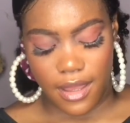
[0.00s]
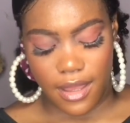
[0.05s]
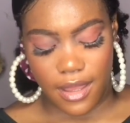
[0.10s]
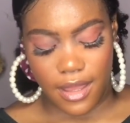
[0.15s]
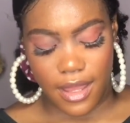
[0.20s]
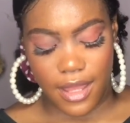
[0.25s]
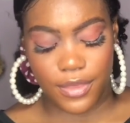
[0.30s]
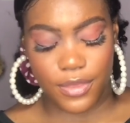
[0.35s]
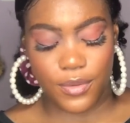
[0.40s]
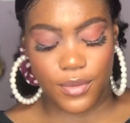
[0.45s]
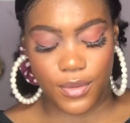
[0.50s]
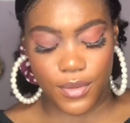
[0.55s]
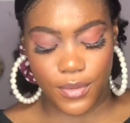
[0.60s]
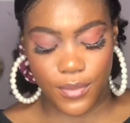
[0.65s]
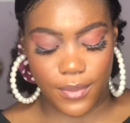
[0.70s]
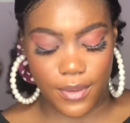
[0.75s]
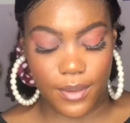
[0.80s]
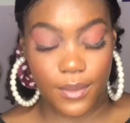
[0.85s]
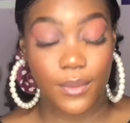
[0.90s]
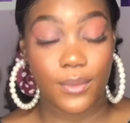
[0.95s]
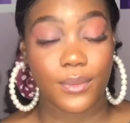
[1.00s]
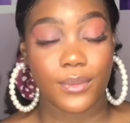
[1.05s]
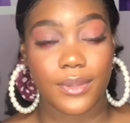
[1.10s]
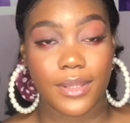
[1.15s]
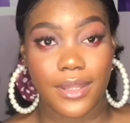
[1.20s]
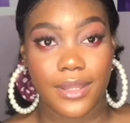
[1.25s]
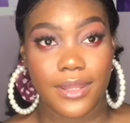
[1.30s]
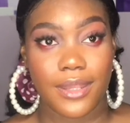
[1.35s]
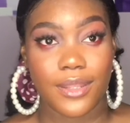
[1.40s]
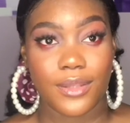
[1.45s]
I thought you were older
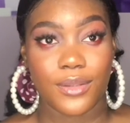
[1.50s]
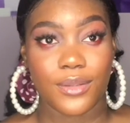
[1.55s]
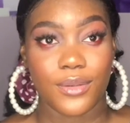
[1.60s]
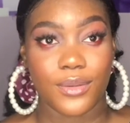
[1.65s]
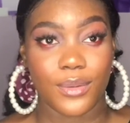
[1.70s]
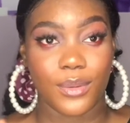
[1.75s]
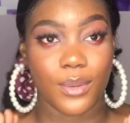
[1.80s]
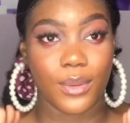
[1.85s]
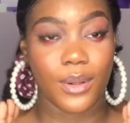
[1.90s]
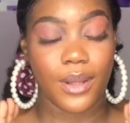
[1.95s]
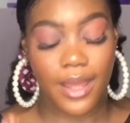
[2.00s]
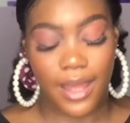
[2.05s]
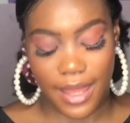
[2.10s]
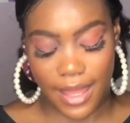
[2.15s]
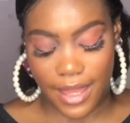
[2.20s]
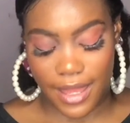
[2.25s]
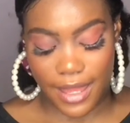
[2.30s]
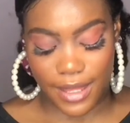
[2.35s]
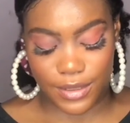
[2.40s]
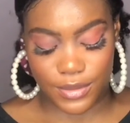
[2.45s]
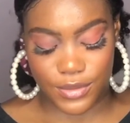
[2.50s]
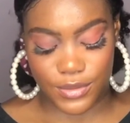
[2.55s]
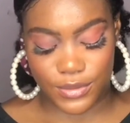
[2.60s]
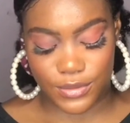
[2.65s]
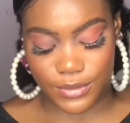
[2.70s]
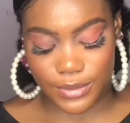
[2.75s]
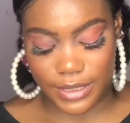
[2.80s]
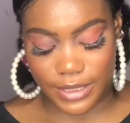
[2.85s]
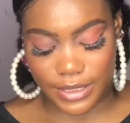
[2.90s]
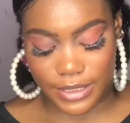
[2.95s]
than your actual
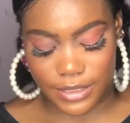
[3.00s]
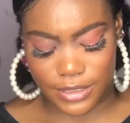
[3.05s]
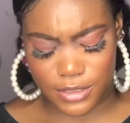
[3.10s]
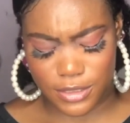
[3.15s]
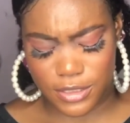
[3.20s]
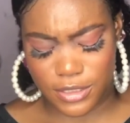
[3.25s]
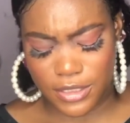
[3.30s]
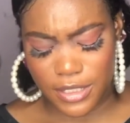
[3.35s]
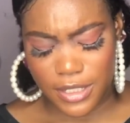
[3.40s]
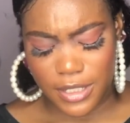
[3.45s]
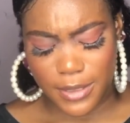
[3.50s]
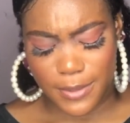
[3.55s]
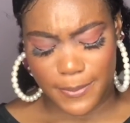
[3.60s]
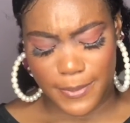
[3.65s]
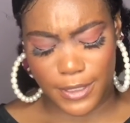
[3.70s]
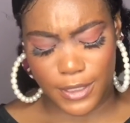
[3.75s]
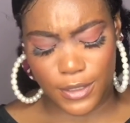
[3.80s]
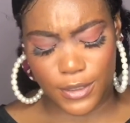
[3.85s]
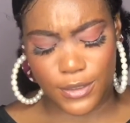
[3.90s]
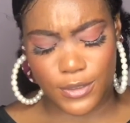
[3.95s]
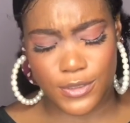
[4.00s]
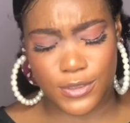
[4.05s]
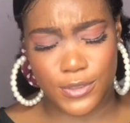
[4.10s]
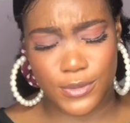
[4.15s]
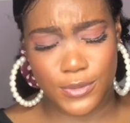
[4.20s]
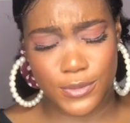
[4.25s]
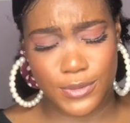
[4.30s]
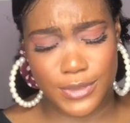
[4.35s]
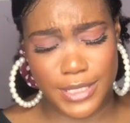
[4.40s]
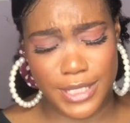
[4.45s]
age because you
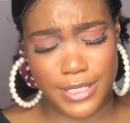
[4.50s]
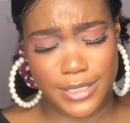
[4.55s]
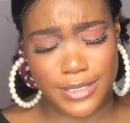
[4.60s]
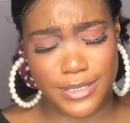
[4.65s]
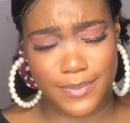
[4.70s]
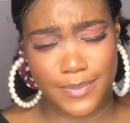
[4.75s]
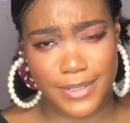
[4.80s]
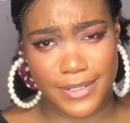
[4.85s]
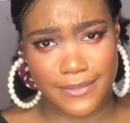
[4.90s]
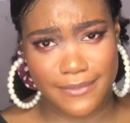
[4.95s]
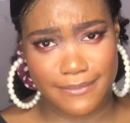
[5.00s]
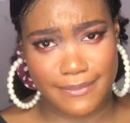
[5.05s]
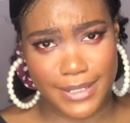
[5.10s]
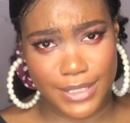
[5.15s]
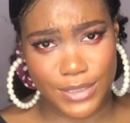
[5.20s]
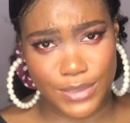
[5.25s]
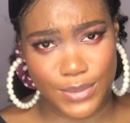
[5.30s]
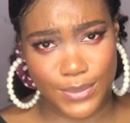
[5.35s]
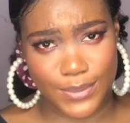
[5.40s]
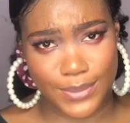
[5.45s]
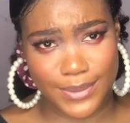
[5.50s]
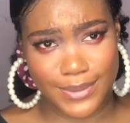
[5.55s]
tend to be immature.